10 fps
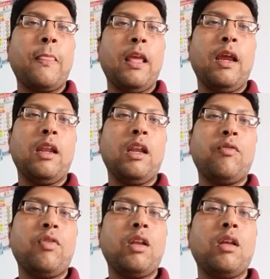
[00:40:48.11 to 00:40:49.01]
and it
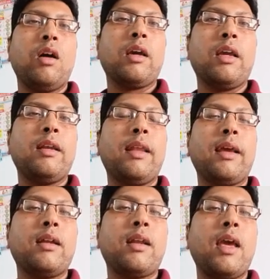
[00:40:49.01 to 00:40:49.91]
will again take
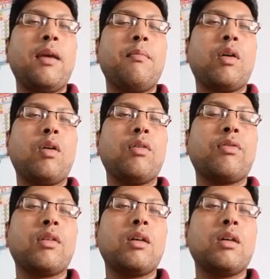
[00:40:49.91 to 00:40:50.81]
a time, because